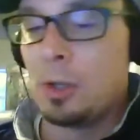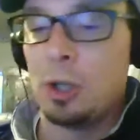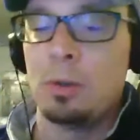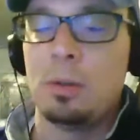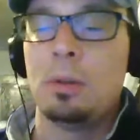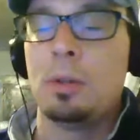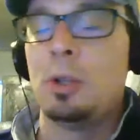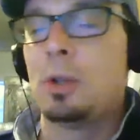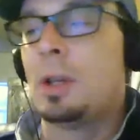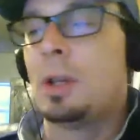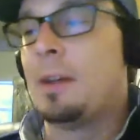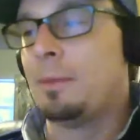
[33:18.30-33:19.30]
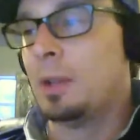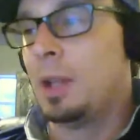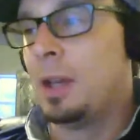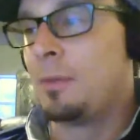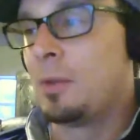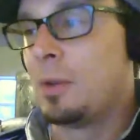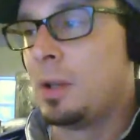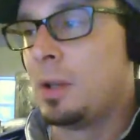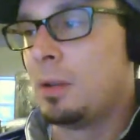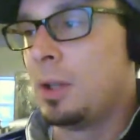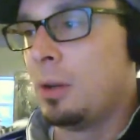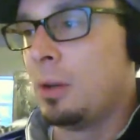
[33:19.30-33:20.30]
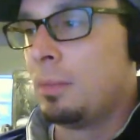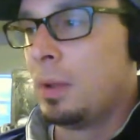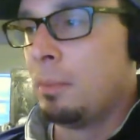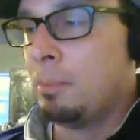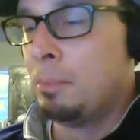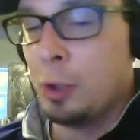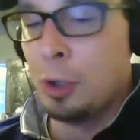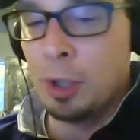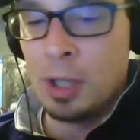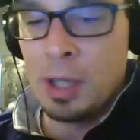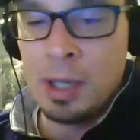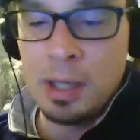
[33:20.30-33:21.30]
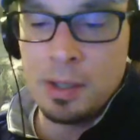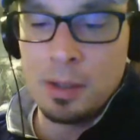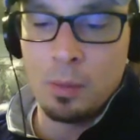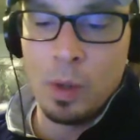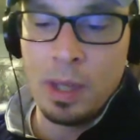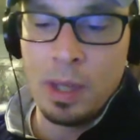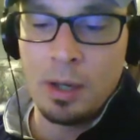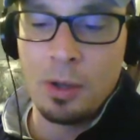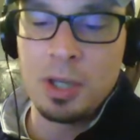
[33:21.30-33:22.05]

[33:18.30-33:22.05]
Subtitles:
dude, you can have leverage, pulleys and weight.